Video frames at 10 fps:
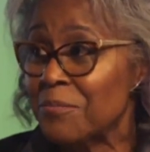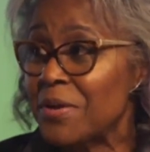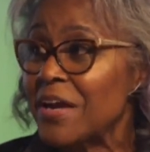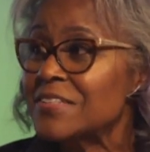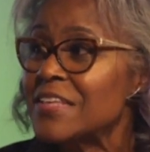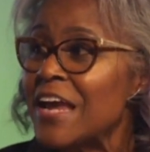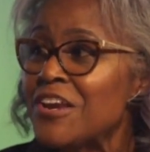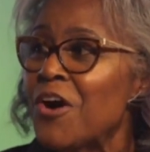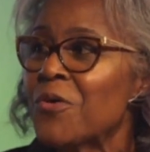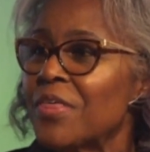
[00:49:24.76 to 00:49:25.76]
because they
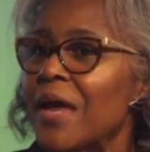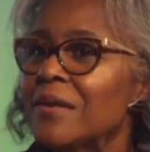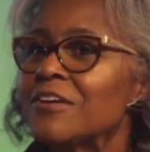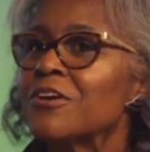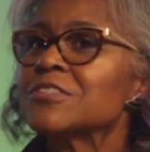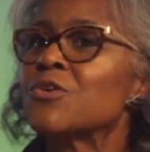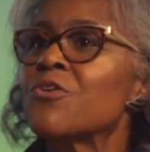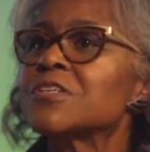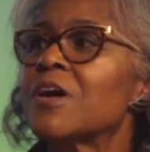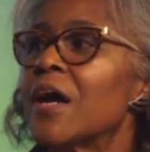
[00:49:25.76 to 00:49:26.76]
know that your
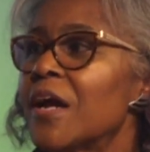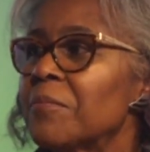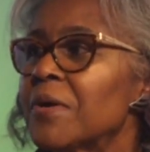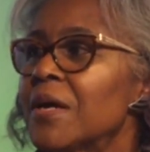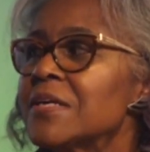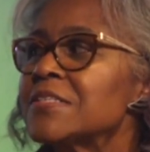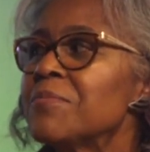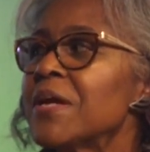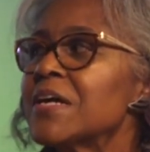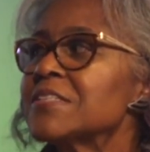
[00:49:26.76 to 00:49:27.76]
score has gone up.
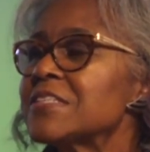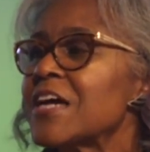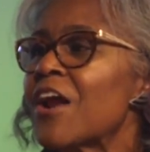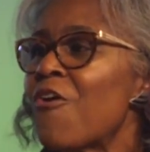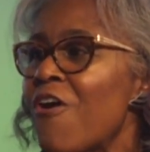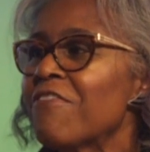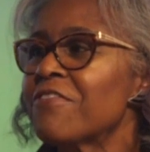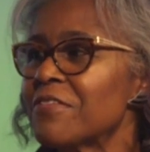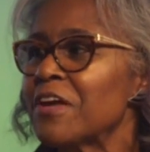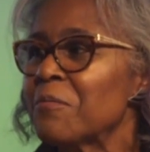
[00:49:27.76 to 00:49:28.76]
Somebody else is going to
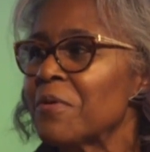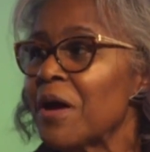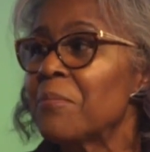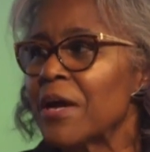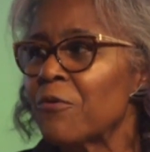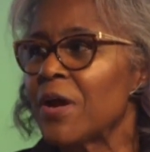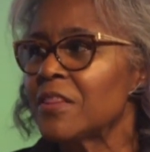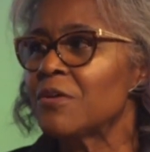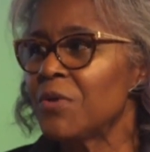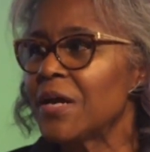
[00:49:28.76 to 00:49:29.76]
offer them a better
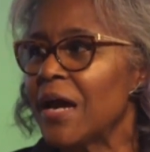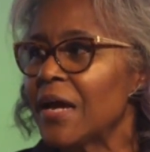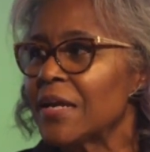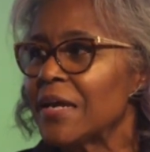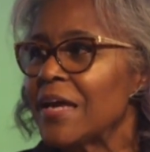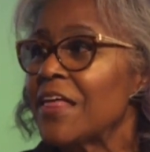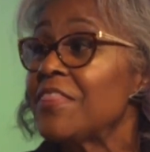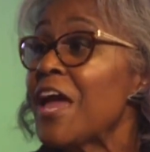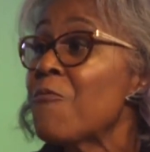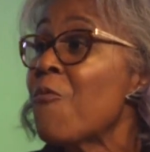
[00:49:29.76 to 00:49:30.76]
rate than we got.
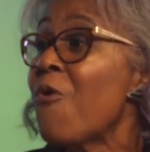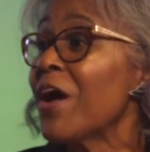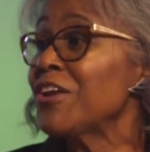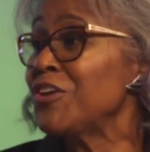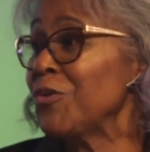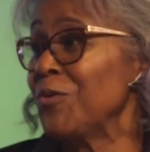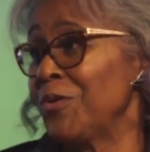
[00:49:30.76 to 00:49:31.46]
They want you.